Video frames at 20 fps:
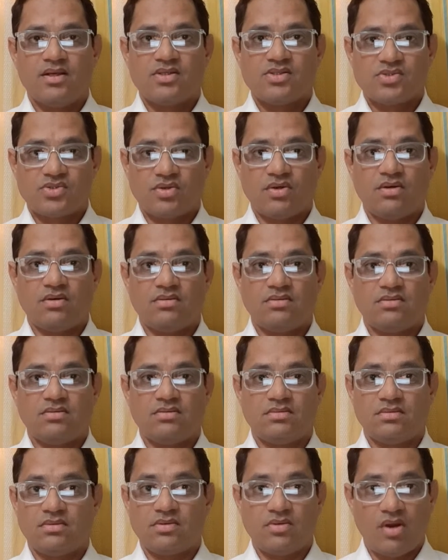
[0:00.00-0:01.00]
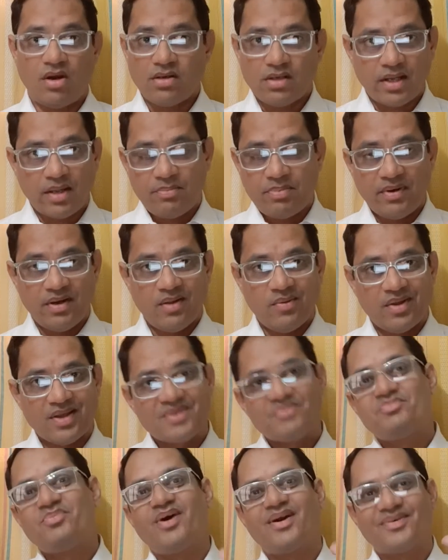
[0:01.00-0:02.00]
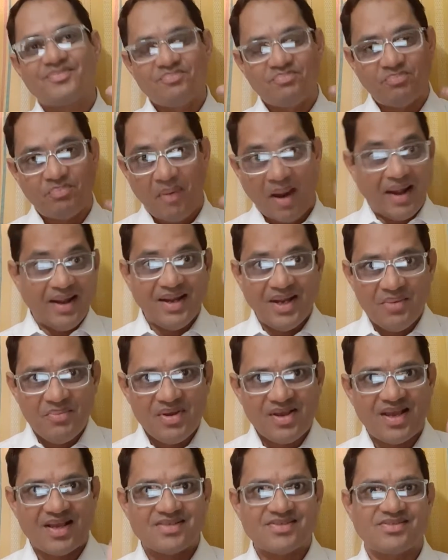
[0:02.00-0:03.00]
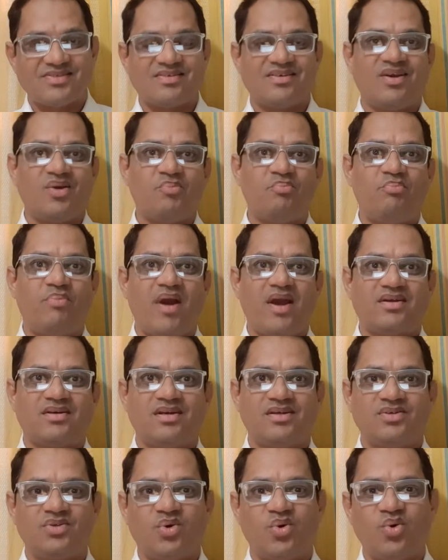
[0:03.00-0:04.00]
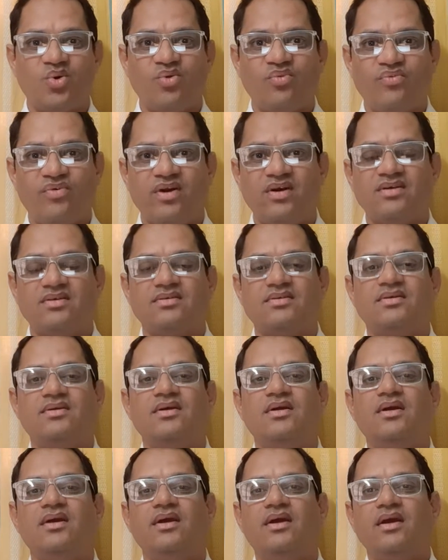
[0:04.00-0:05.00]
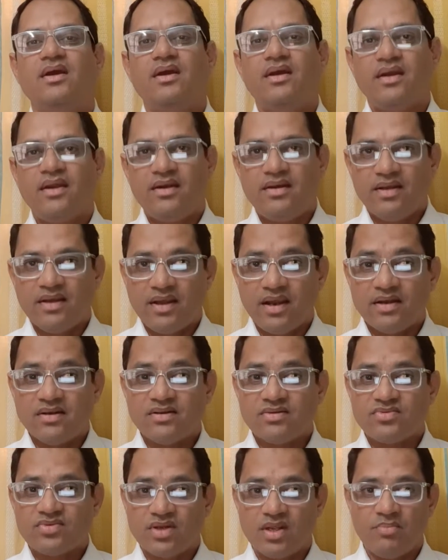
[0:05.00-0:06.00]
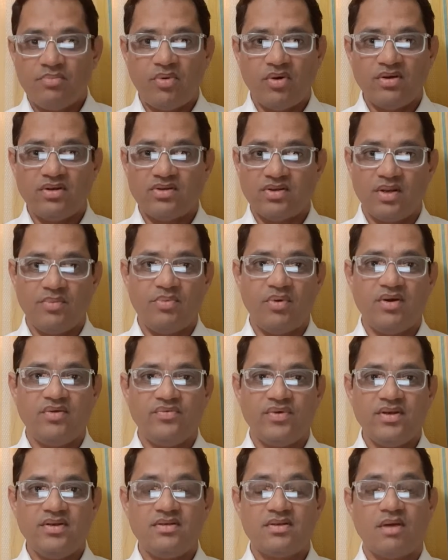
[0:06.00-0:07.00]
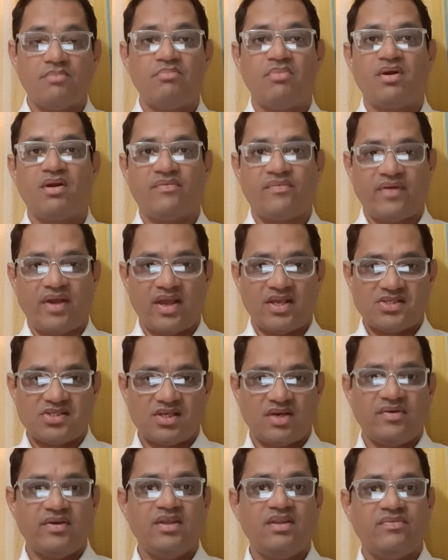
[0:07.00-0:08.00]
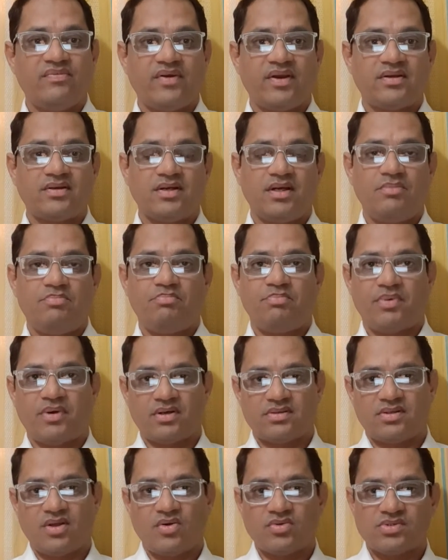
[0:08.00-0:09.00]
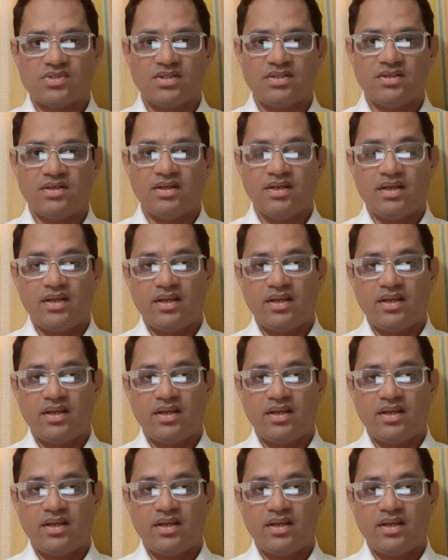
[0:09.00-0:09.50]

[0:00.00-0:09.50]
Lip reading: So not epidemic, but pandemic has impacted the whole world. Indicator 3.3.1, number of HIV infected per 1000.